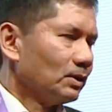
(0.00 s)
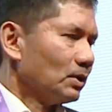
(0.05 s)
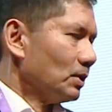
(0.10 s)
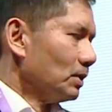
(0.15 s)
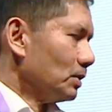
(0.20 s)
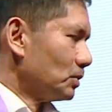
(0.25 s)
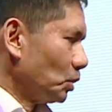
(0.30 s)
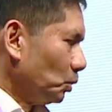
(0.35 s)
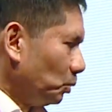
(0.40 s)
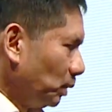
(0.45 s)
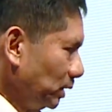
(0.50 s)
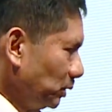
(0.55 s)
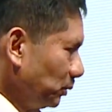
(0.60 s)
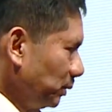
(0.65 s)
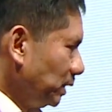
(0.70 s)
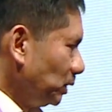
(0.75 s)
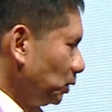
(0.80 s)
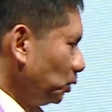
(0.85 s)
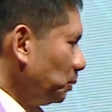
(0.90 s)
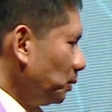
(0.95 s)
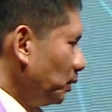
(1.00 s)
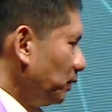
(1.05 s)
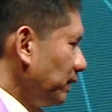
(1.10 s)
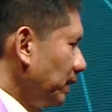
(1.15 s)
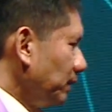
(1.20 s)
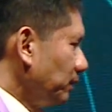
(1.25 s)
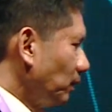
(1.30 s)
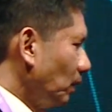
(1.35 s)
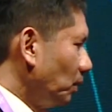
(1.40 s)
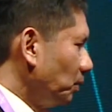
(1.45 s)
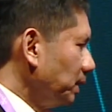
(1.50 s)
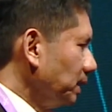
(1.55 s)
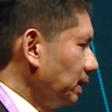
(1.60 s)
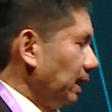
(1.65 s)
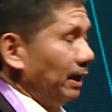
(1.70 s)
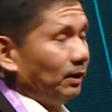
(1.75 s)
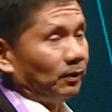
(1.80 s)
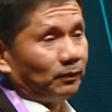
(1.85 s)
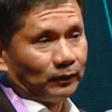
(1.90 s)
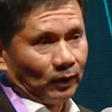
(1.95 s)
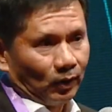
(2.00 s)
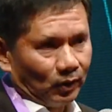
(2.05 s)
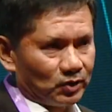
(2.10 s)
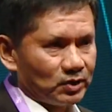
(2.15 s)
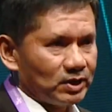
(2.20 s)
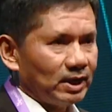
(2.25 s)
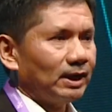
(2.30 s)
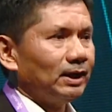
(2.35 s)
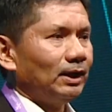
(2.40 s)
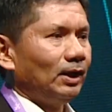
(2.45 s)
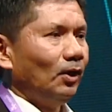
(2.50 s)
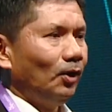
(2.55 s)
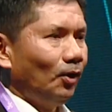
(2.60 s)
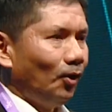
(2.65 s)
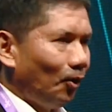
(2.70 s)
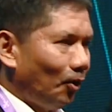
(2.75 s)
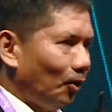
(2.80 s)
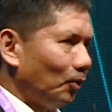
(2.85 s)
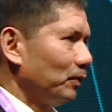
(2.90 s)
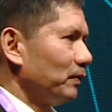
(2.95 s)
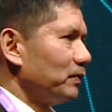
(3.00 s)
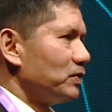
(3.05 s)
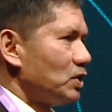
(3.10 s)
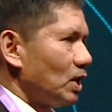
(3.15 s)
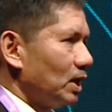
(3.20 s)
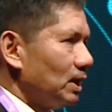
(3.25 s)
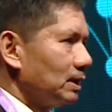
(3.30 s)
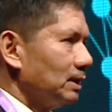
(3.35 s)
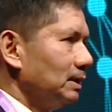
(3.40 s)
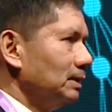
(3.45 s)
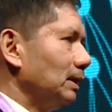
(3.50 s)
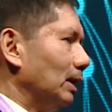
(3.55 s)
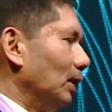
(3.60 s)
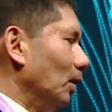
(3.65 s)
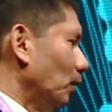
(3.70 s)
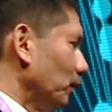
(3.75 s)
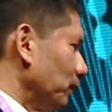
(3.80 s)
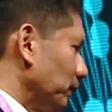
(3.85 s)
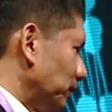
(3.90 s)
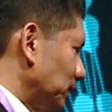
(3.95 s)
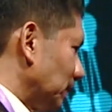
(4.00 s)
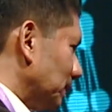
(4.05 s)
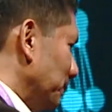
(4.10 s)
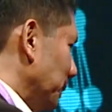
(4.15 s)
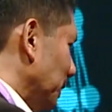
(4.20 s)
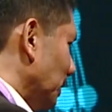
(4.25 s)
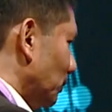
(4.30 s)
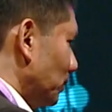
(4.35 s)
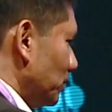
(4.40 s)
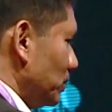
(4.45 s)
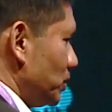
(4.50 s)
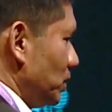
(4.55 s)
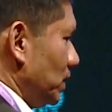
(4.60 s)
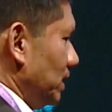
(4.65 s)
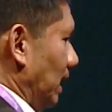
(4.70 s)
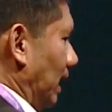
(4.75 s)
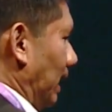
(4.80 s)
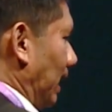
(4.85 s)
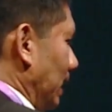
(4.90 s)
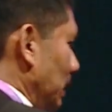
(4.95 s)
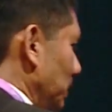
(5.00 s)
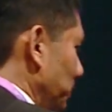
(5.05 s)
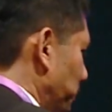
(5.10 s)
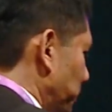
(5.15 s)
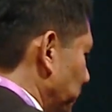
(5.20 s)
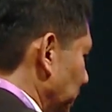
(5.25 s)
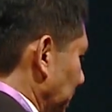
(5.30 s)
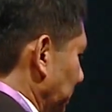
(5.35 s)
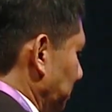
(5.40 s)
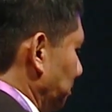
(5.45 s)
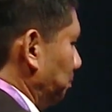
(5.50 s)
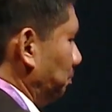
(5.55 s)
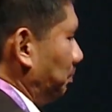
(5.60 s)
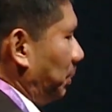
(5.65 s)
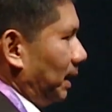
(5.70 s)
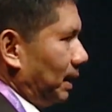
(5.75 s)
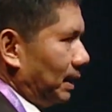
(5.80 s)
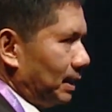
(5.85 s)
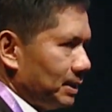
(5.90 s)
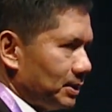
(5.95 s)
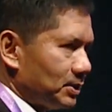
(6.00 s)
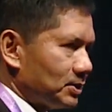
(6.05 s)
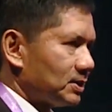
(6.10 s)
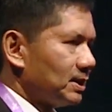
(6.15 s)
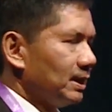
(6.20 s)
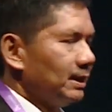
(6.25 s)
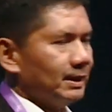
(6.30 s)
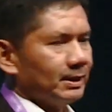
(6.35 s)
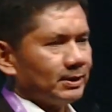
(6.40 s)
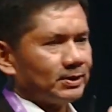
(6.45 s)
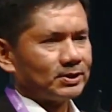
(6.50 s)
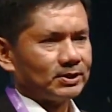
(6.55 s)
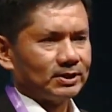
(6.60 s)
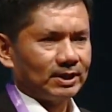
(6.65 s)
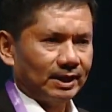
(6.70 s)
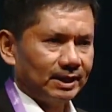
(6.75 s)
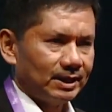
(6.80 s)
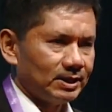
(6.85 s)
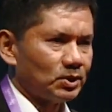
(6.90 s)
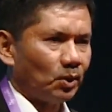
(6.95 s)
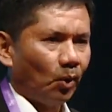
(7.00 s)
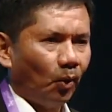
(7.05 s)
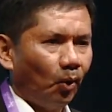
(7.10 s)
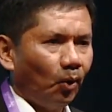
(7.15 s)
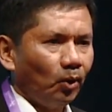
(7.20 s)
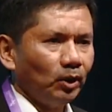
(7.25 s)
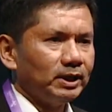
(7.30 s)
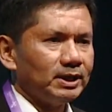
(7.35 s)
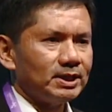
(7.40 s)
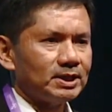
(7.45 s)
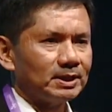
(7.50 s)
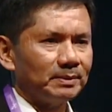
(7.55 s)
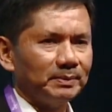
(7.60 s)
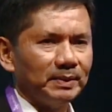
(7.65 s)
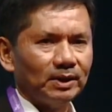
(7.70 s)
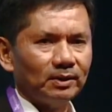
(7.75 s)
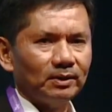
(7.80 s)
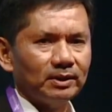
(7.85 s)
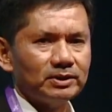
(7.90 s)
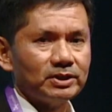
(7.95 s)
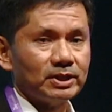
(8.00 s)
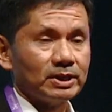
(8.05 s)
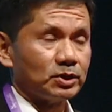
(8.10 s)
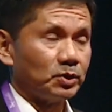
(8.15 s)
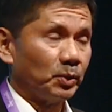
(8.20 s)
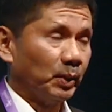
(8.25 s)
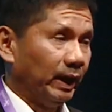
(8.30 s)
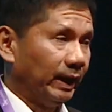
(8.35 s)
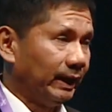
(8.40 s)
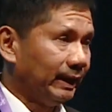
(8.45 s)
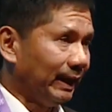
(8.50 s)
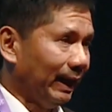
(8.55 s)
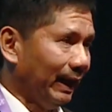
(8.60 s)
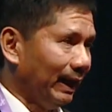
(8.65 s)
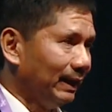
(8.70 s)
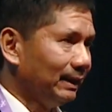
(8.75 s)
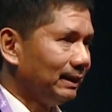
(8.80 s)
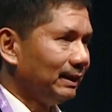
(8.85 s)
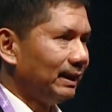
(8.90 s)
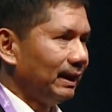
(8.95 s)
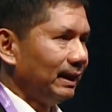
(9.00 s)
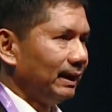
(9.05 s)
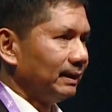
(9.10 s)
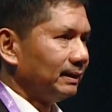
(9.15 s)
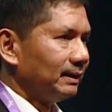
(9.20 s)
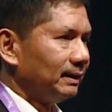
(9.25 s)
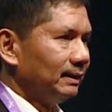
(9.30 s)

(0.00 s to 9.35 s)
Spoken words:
So what do we do moving forward? And of course, there are a lot of jargon, a lot of terminology, hybrid, PaaS, SaaS, all these terminology. So it can get